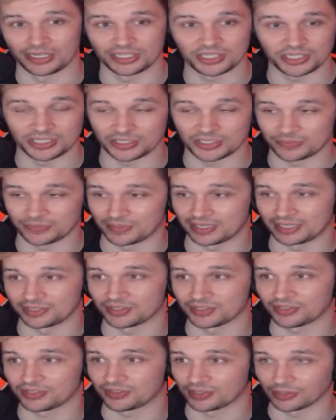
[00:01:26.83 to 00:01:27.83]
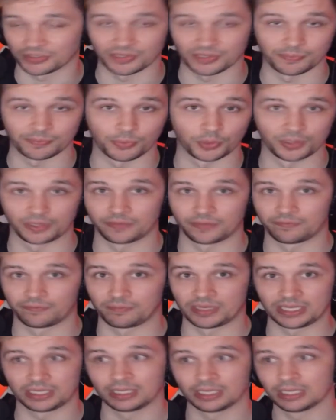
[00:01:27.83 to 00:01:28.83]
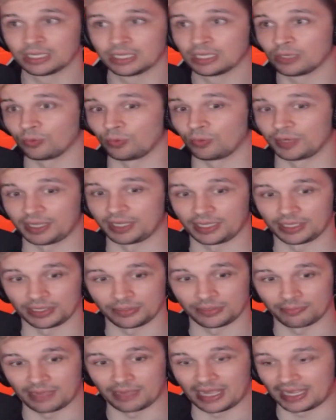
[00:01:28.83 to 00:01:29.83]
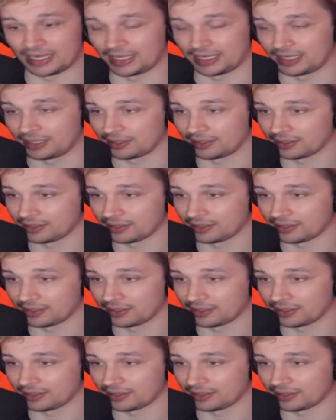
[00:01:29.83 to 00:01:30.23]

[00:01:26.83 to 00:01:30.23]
She has been so supportive of me with my